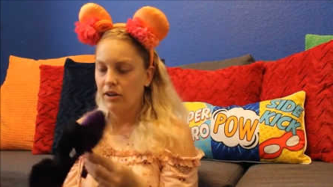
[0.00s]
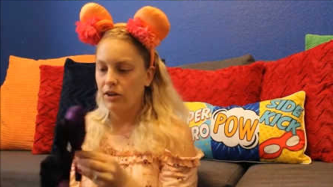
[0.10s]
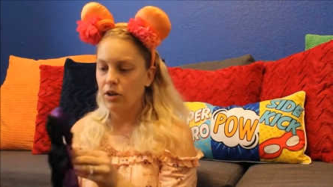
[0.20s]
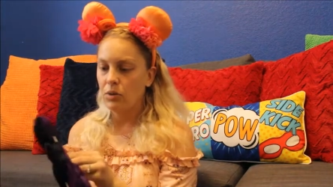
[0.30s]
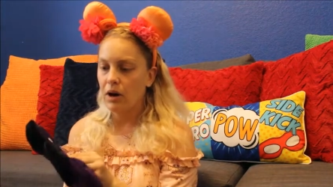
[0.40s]

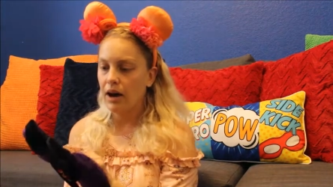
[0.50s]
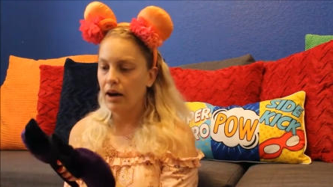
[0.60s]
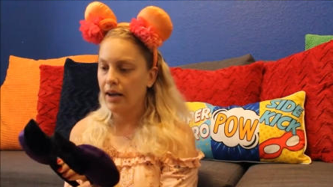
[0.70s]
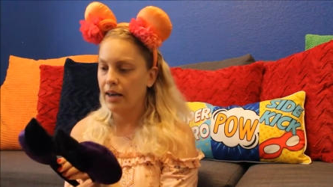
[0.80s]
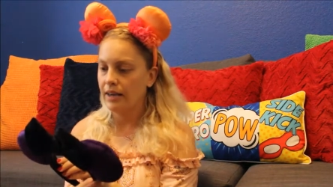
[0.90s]
You
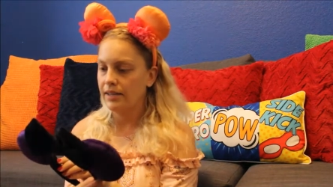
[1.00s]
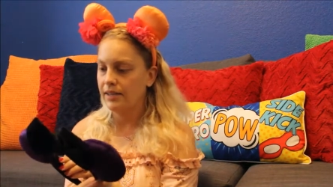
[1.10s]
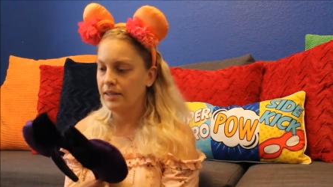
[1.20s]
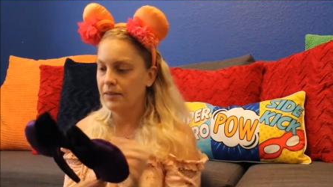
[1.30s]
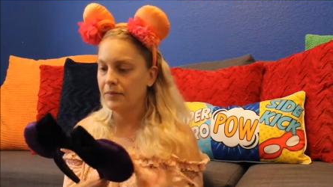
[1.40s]

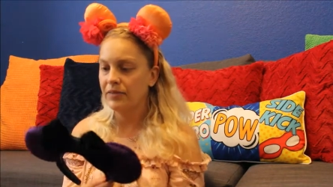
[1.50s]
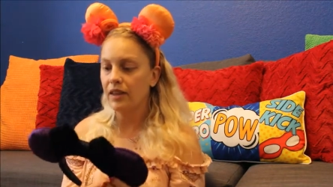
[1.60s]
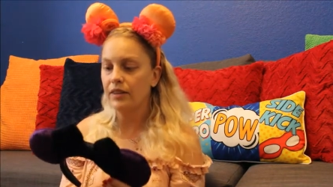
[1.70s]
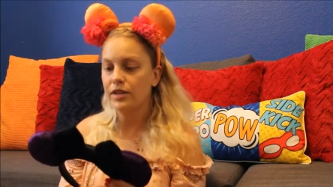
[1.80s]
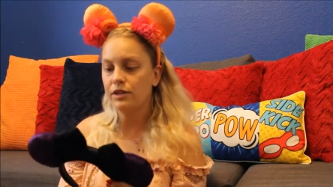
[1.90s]
guys,
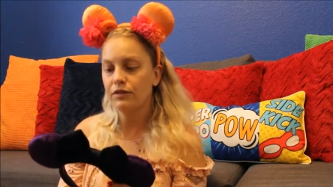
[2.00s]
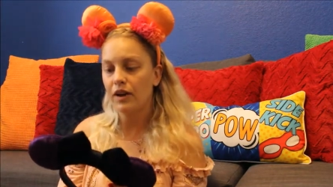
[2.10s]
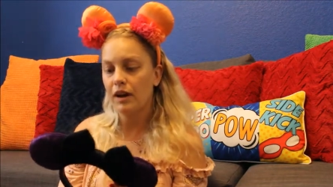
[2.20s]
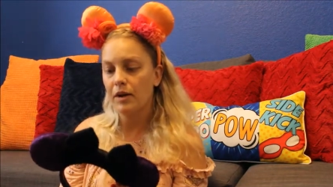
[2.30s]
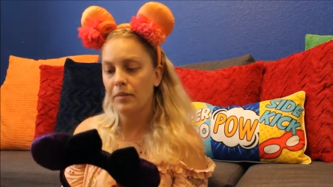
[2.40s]
these are
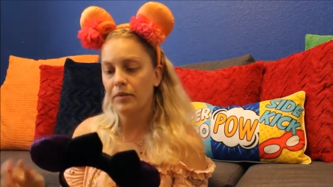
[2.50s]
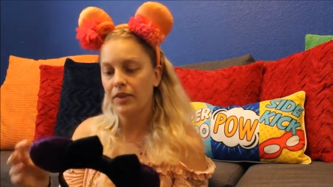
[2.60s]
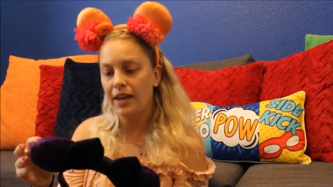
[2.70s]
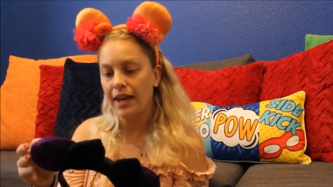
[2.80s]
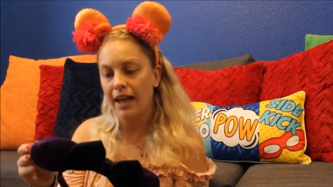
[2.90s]
from
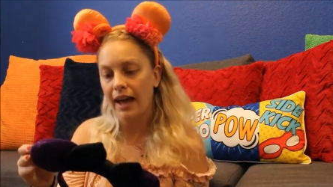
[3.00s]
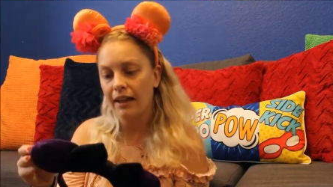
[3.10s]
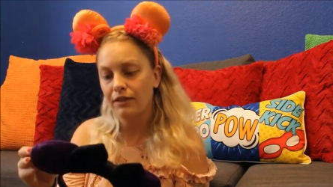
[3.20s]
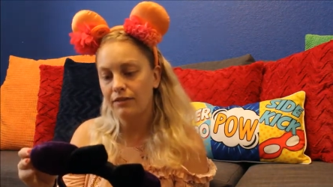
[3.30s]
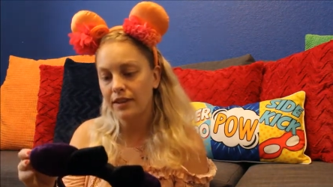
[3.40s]
the
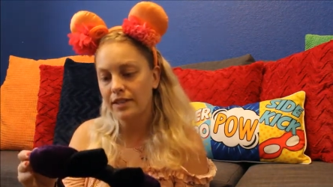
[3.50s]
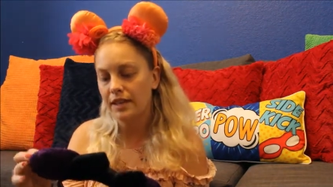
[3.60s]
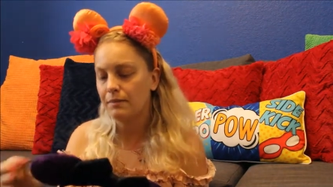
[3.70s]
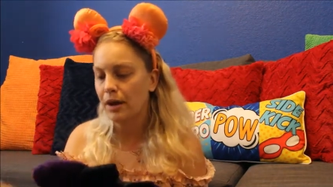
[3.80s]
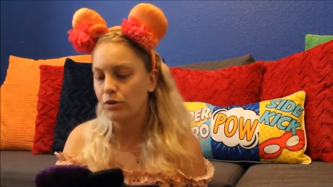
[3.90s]
Elephant
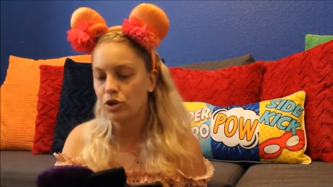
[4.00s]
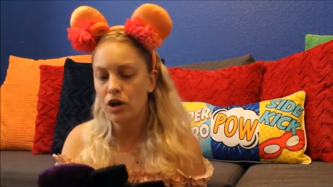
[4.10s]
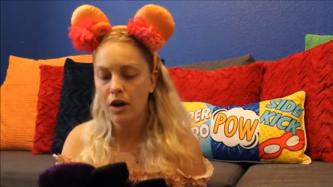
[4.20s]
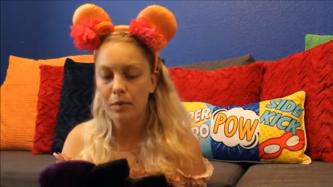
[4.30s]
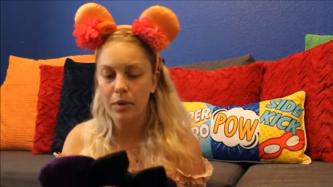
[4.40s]
and Mouse
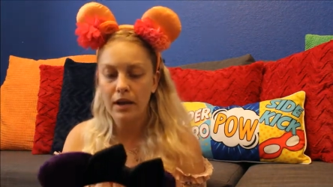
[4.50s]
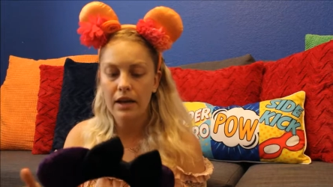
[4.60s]
shop